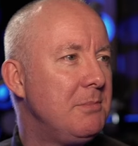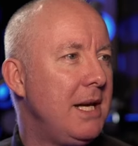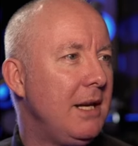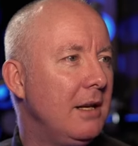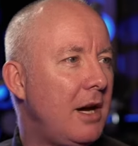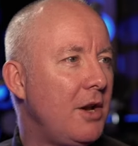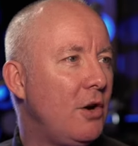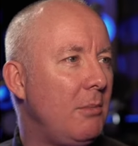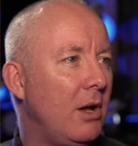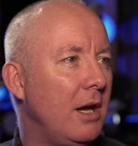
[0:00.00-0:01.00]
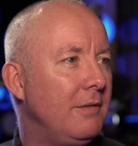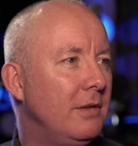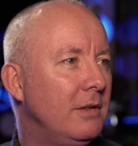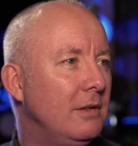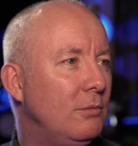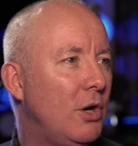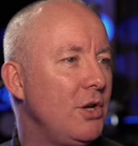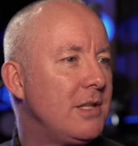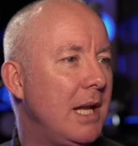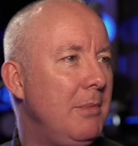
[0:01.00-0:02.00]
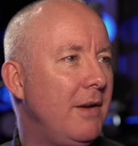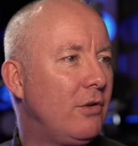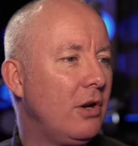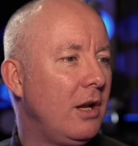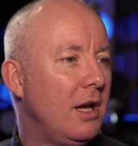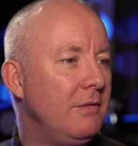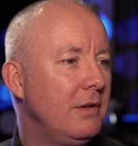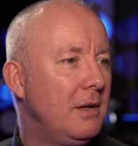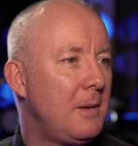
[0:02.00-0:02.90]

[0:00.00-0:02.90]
me. I know I'm live. Why are you telling me I've gone live?